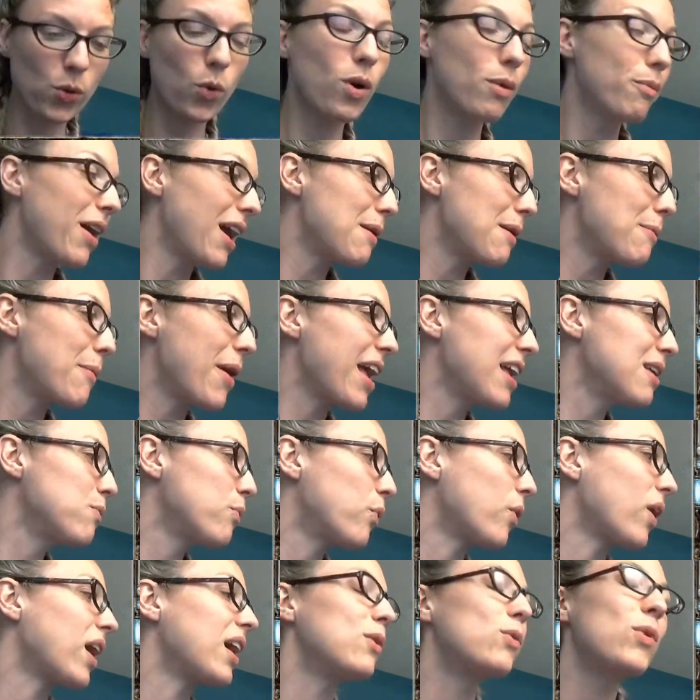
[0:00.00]
Or my
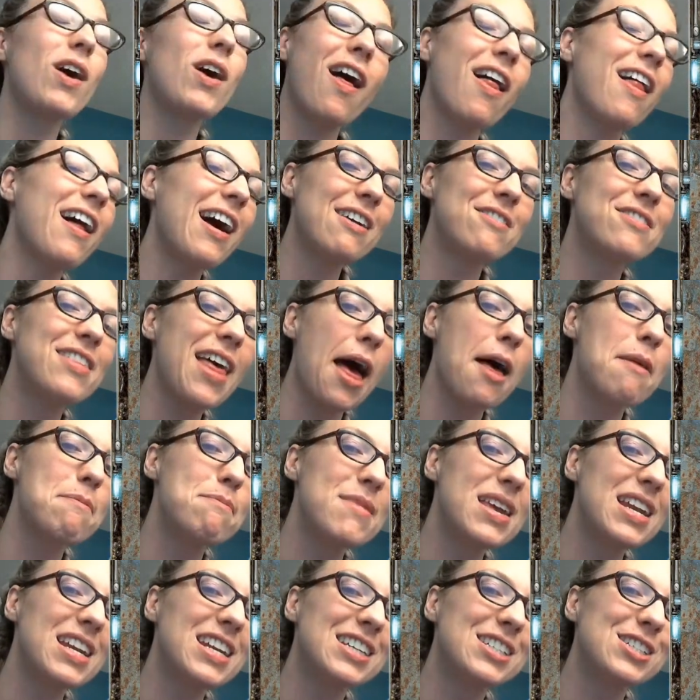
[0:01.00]
Baneblade. We all have that
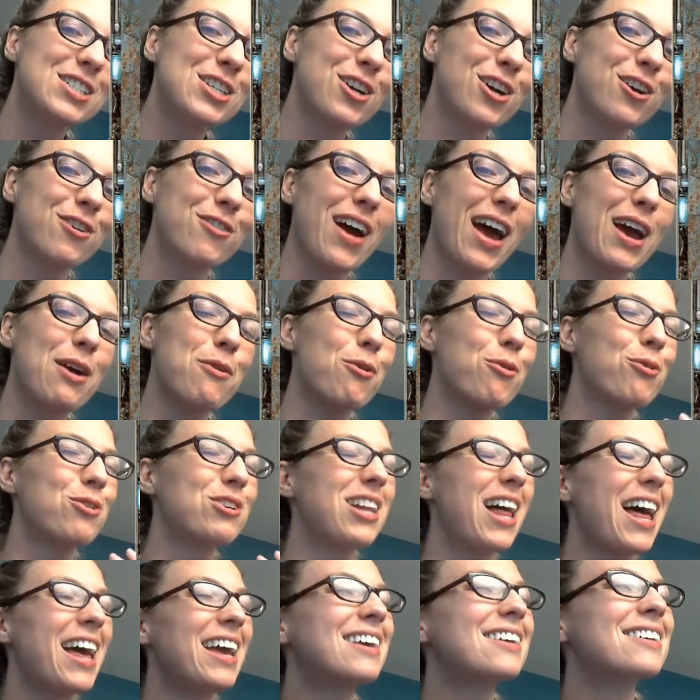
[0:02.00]
miniature, right? Where we're
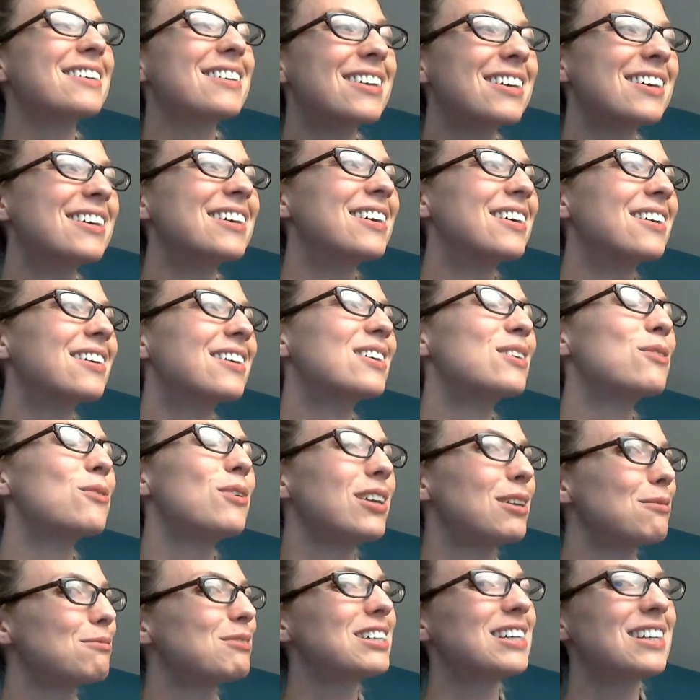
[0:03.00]
like,
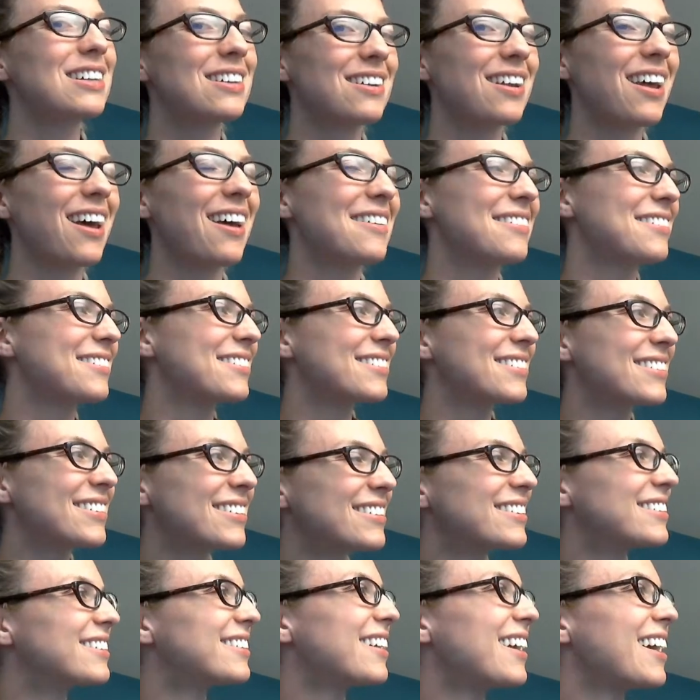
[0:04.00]
when I'm good enough,
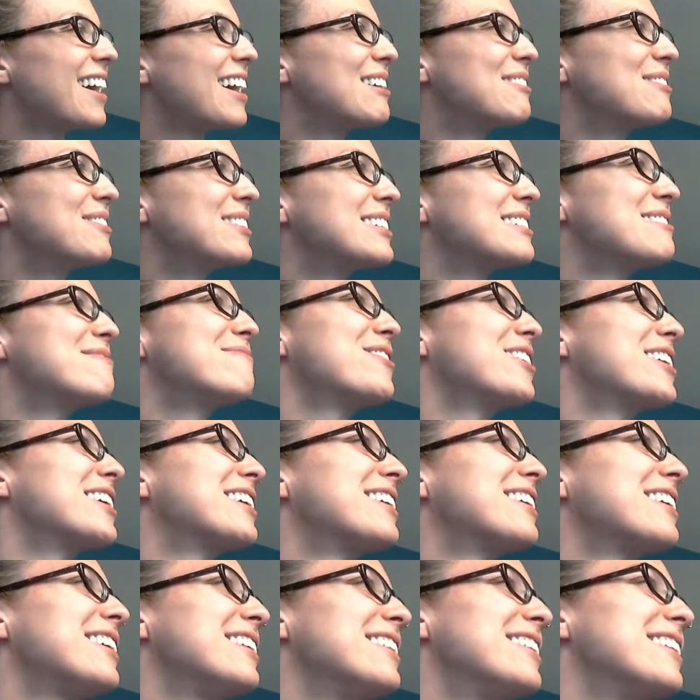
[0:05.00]
I'm gonna
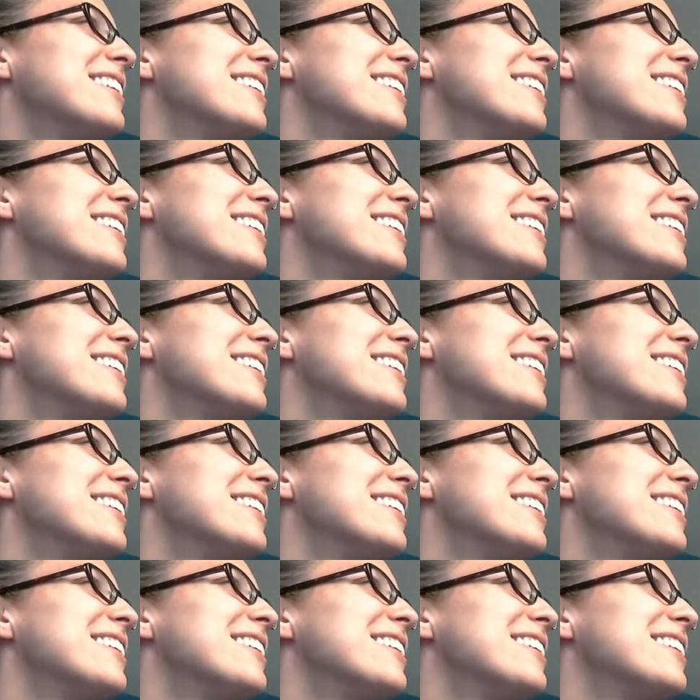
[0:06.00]
work on